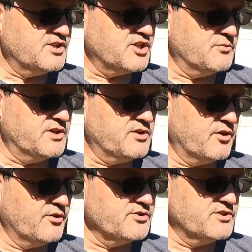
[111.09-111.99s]
She
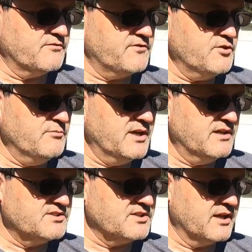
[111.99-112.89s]
returns a few
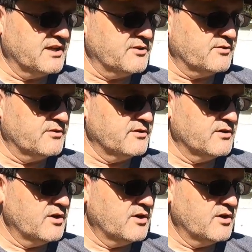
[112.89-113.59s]
minutes later,